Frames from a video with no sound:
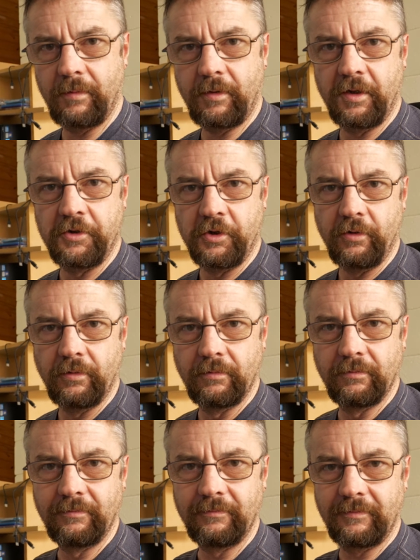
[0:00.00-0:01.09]
I'm going to do
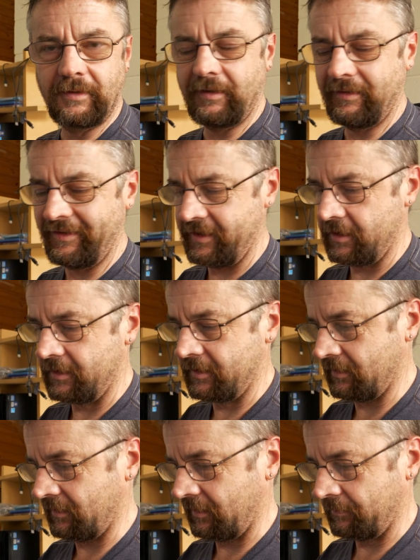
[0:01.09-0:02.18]
is
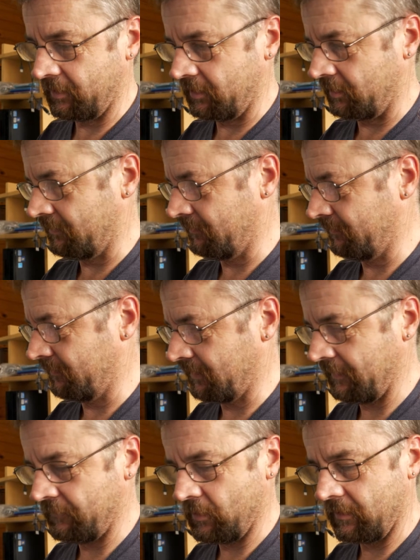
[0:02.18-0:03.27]
I'm going to
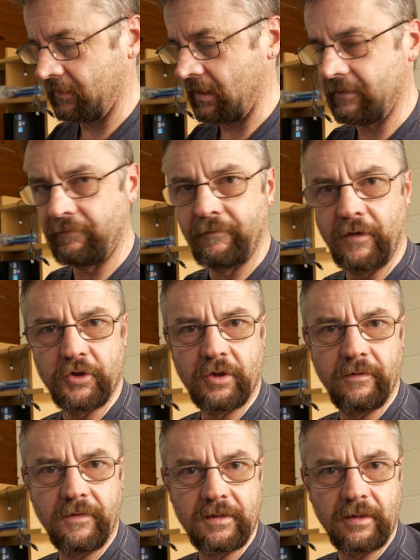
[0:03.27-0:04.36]
give you a different version
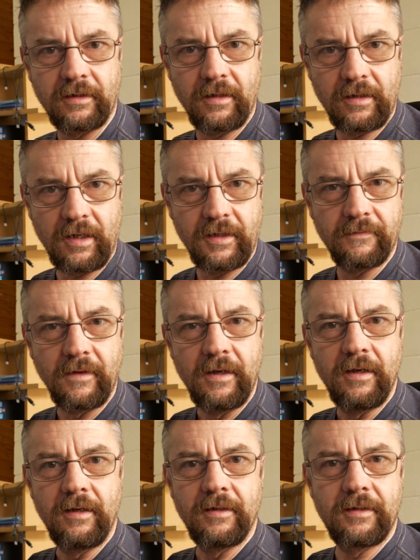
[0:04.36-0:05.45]
of this, a kind of
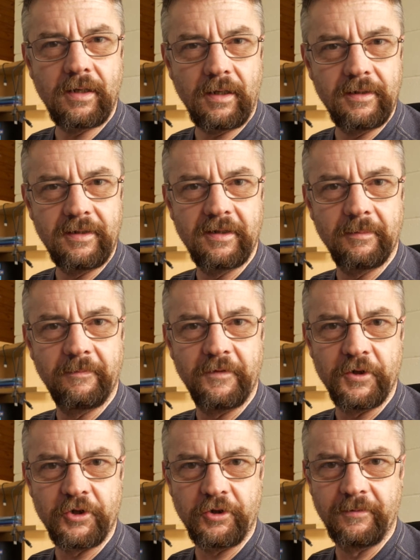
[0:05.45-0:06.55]
tidied up
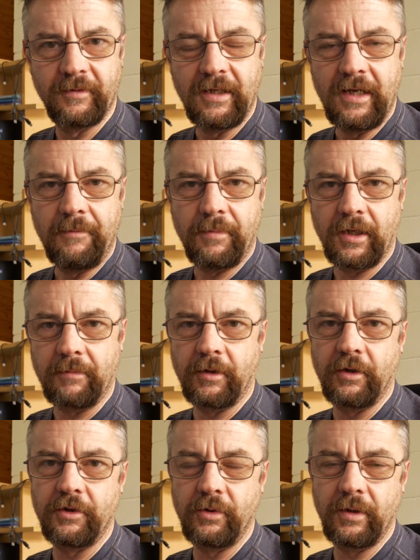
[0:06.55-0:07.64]
version, but I'm going
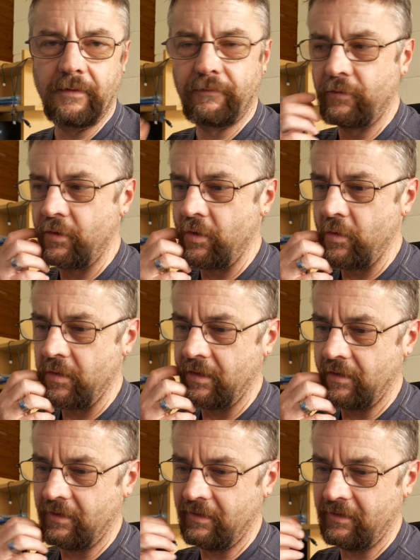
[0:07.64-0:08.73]
to do it through
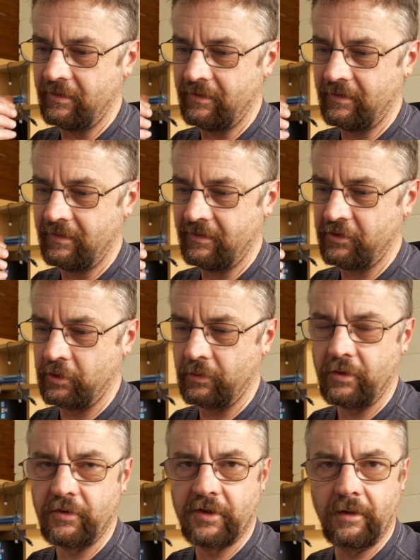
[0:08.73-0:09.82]
showing
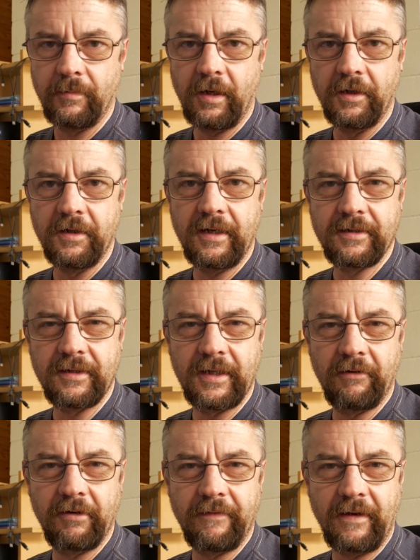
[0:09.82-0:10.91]
you some
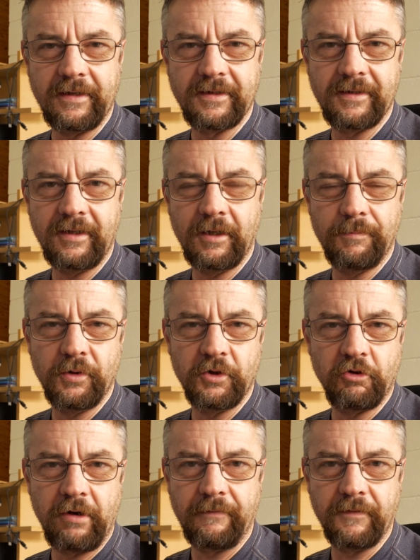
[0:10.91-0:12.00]
unnecessarily fancy computer
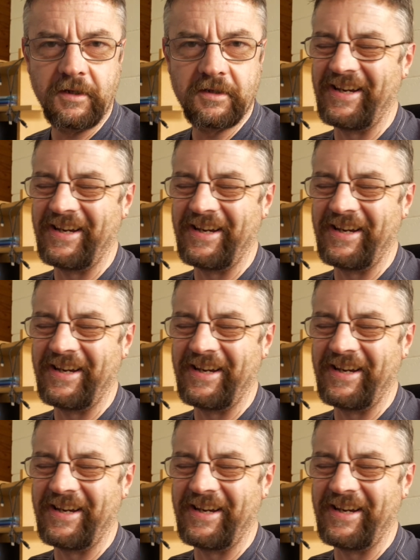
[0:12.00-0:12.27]
graphics.